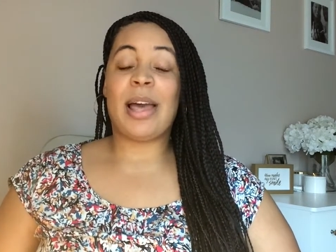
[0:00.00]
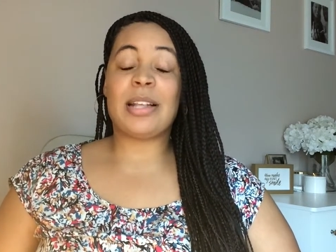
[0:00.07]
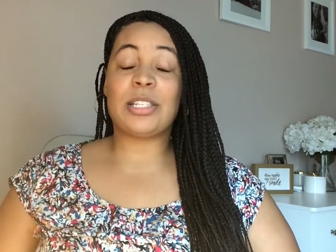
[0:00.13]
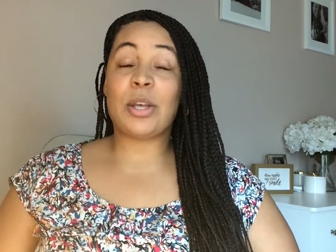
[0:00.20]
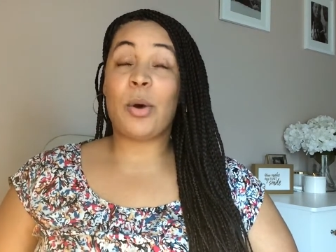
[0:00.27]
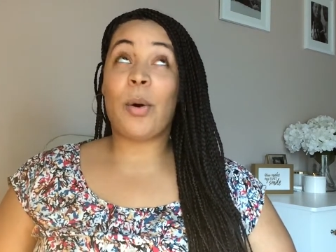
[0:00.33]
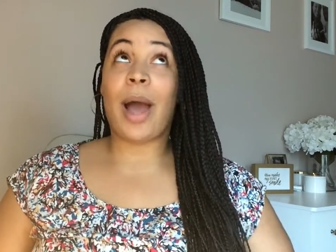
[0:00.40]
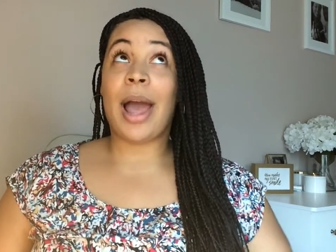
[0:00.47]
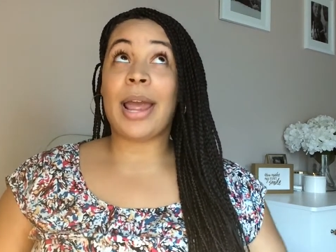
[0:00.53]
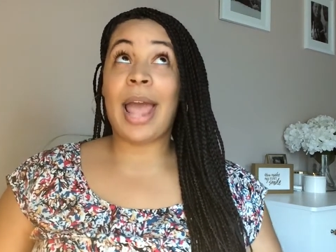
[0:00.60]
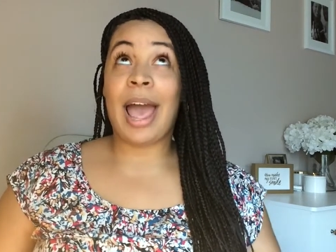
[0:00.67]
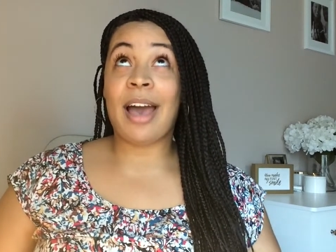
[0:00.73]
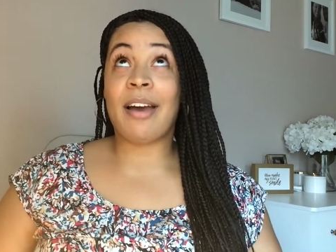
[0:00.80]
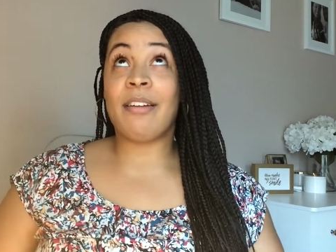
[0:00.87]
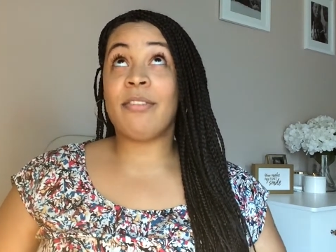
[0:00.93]
So I
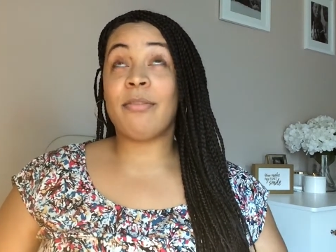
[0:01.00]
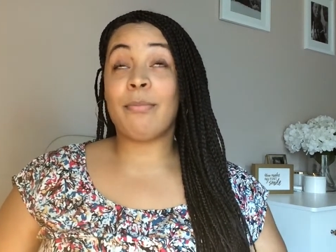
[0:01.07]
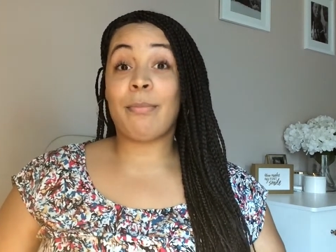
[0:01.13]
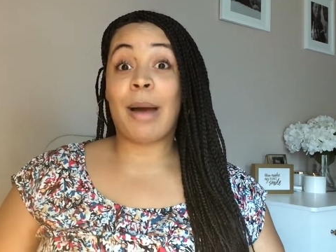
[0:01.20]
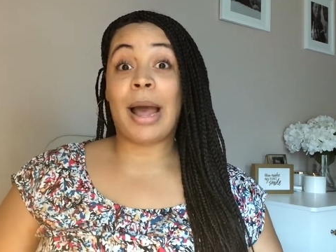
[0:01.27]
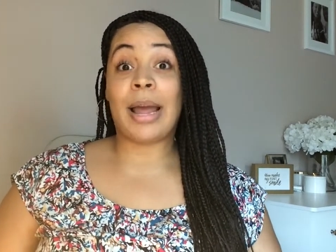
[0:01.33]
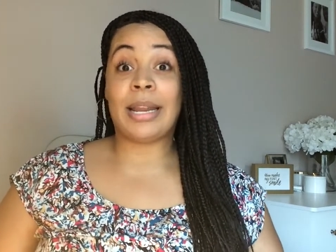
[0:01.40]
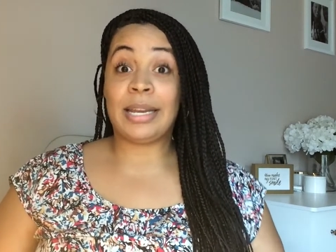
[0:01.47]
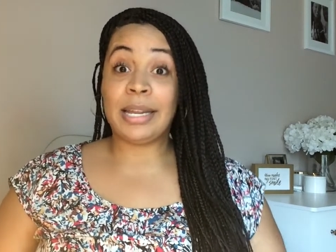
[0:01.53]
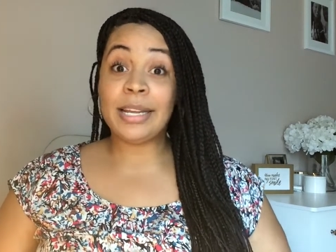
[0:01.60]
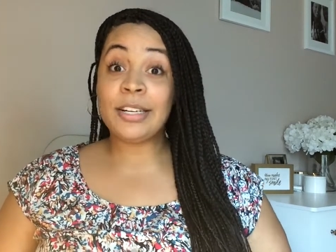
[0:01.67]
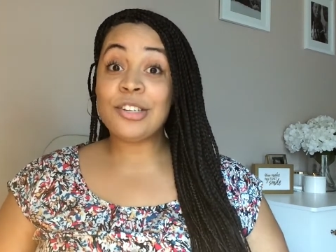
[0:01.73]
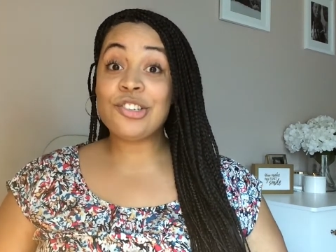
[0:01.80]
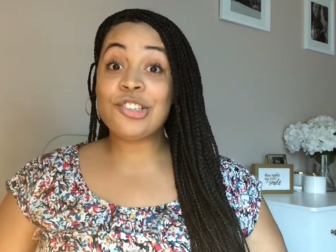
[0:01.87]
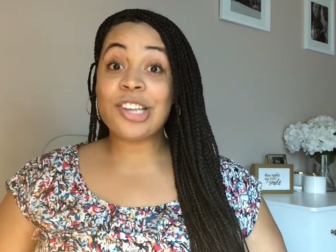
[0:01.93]
have my
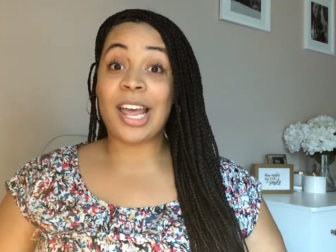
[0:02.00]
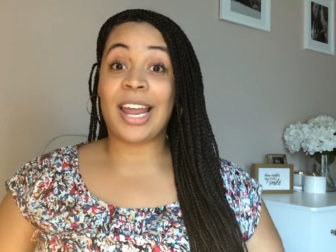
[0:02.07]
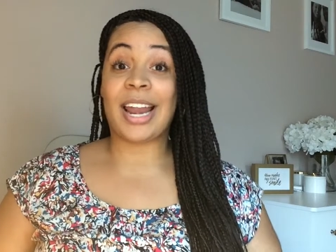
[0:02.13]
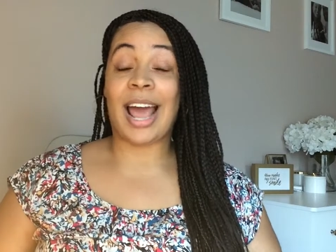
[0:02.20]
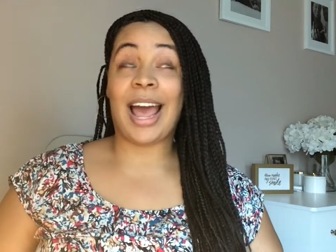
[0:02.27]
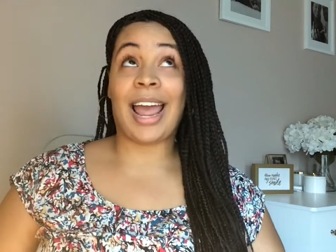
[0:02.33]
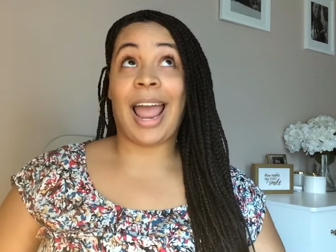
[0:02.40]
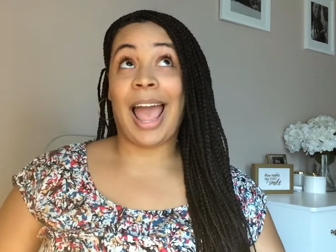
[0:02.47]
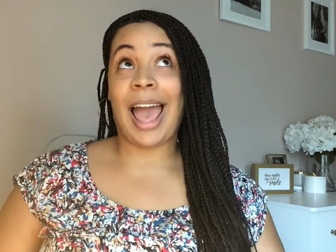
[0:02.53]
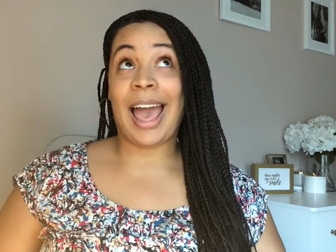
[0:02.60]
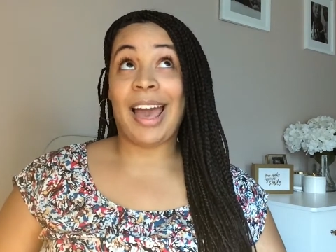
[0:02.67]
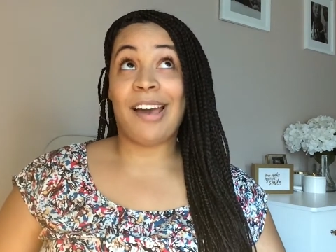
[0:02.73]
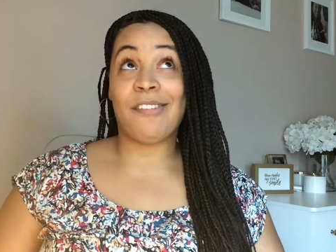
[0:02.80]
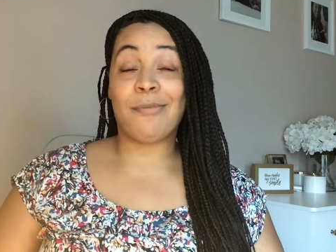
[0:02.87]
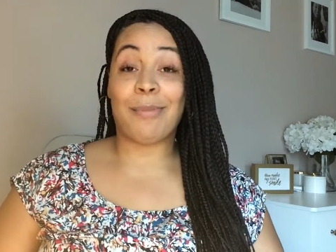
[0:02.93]
niche and I
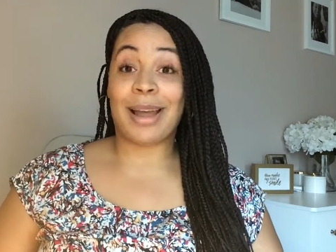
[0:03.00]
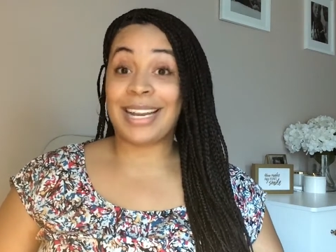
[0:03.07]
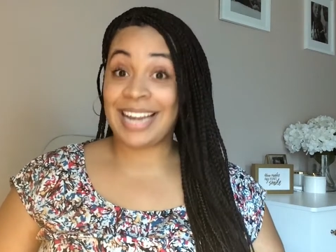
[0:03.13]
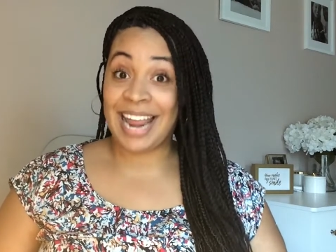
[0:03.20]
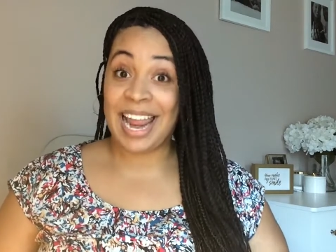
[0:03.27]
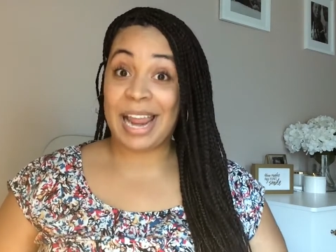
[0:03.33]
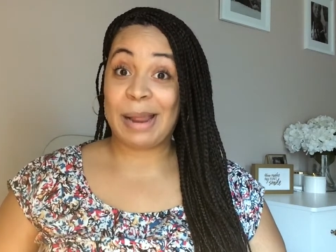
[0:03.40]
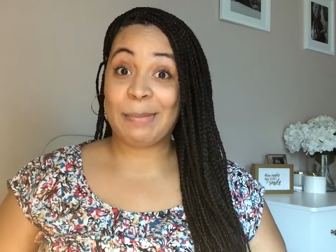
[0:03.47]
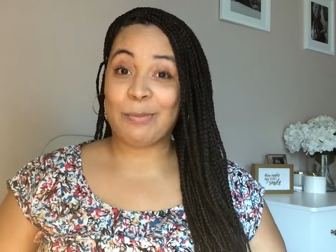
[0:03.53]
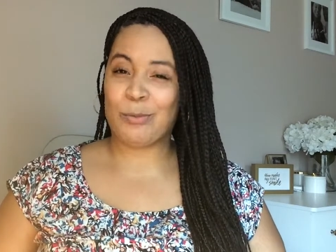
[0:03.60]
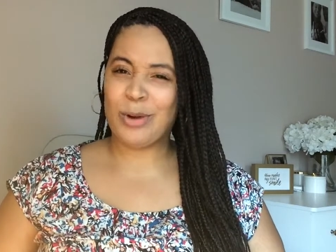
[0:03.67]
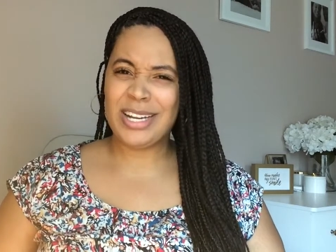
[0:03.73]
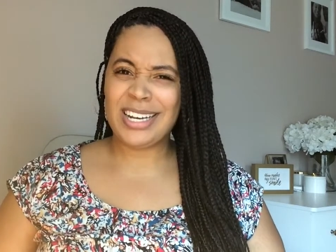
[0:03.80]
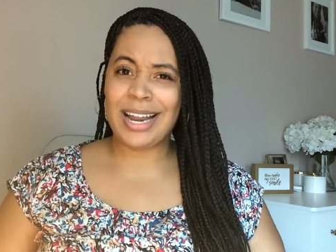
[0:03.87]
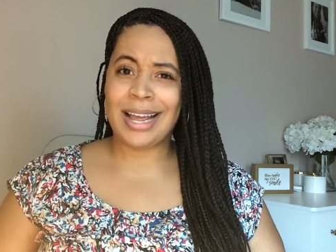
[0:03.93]
have my name.
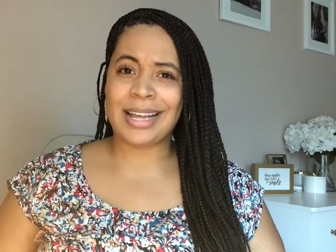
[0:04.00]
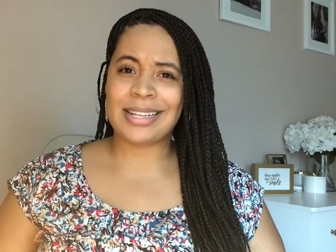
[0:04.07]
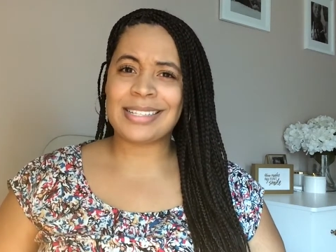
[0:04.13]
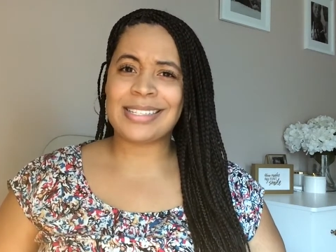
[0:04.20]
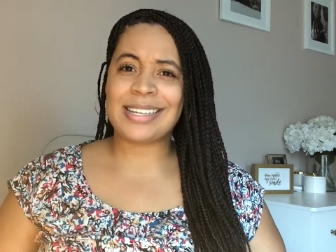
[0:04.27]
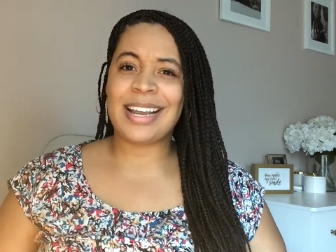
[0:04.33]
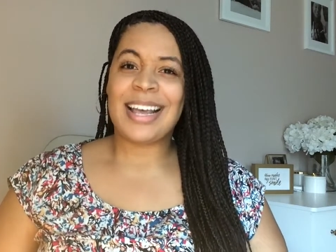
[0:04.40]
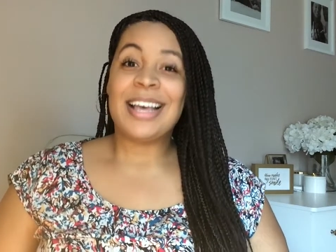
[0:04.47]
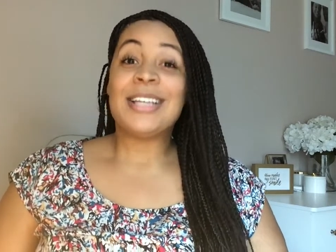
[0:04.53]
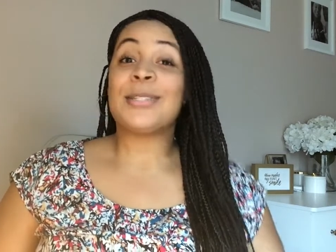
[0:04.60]
What next?